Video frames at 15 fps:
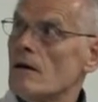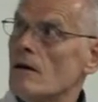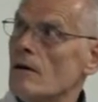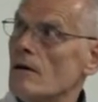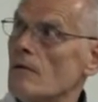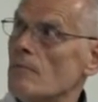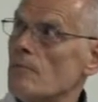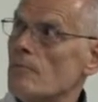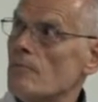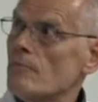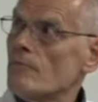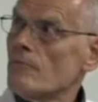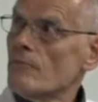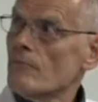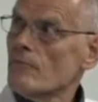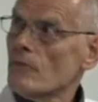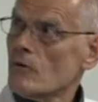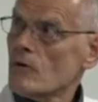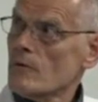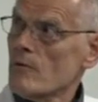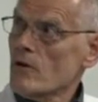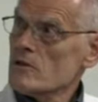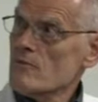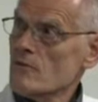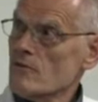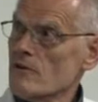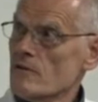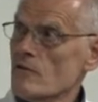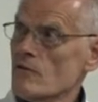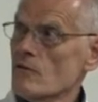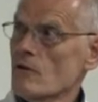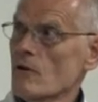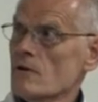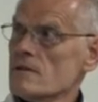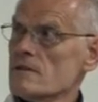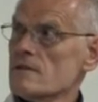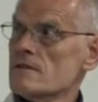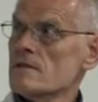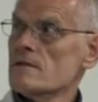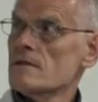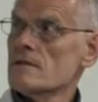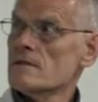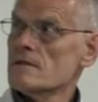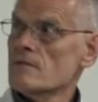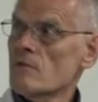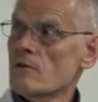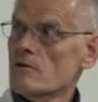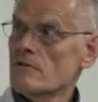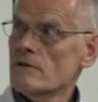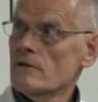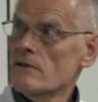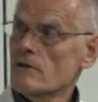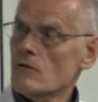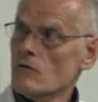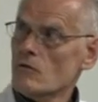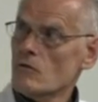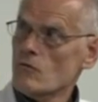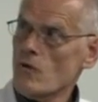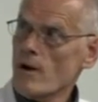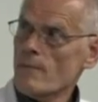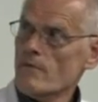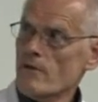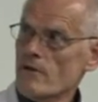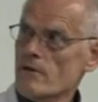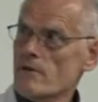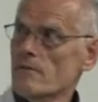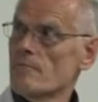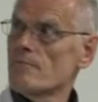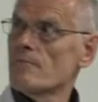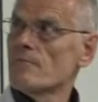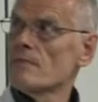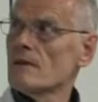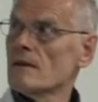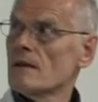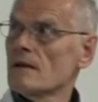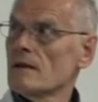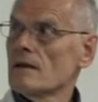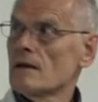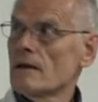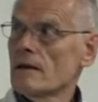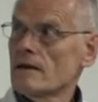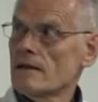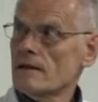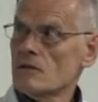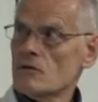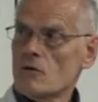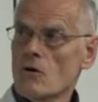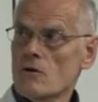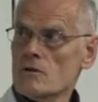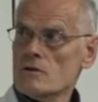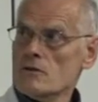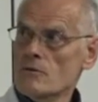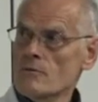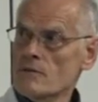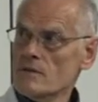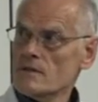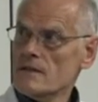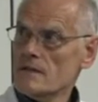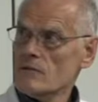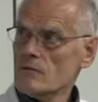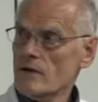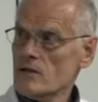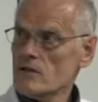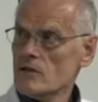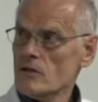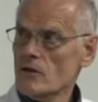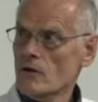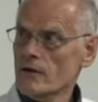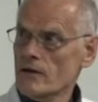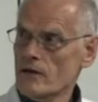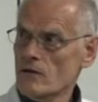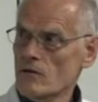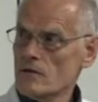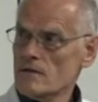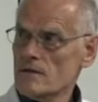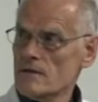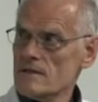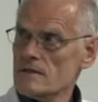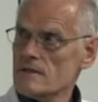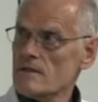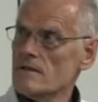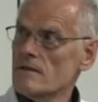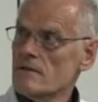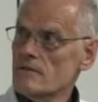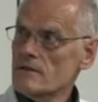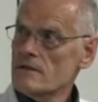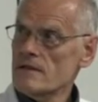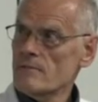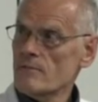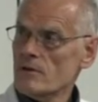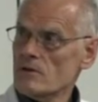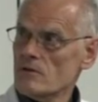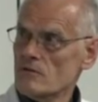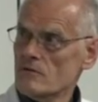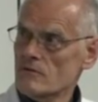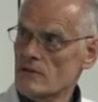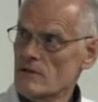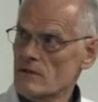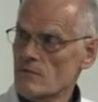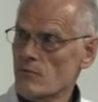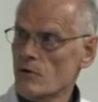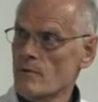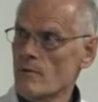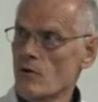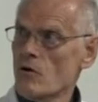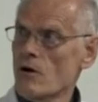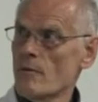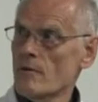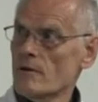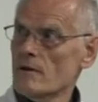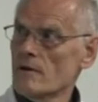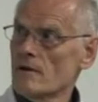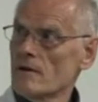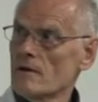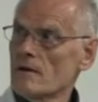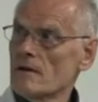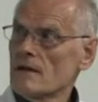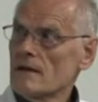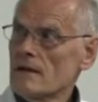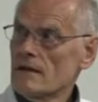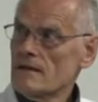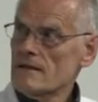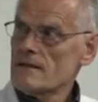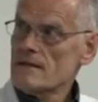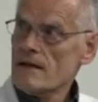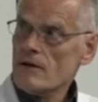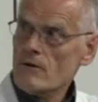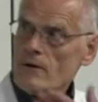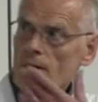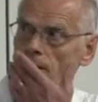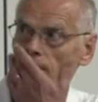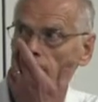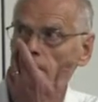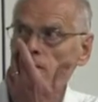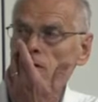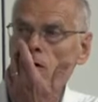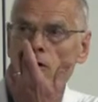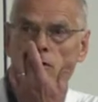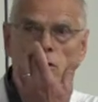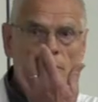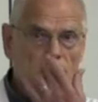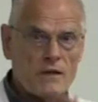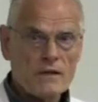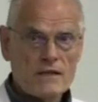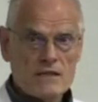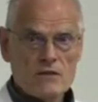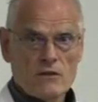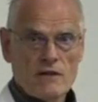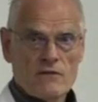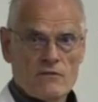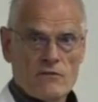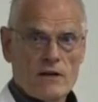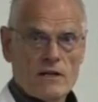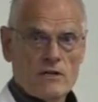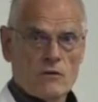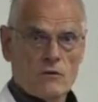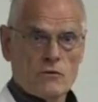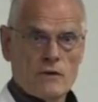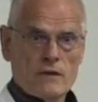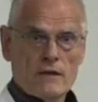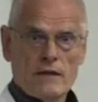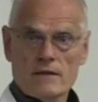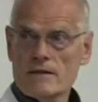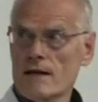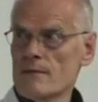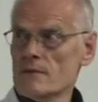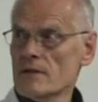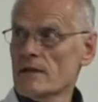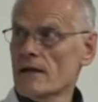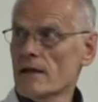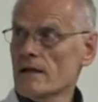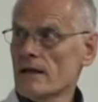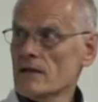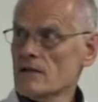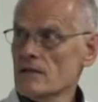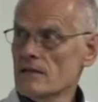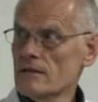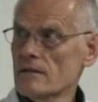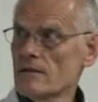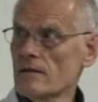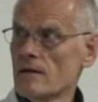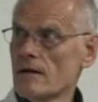Um, Rocky Mountain spotted fever, of course, is the one we grew up with, and that causes a typical skin rash. ehrlichiosis. we see much, these probably more common in this area, which typically does not have a rash, although at times it can actually.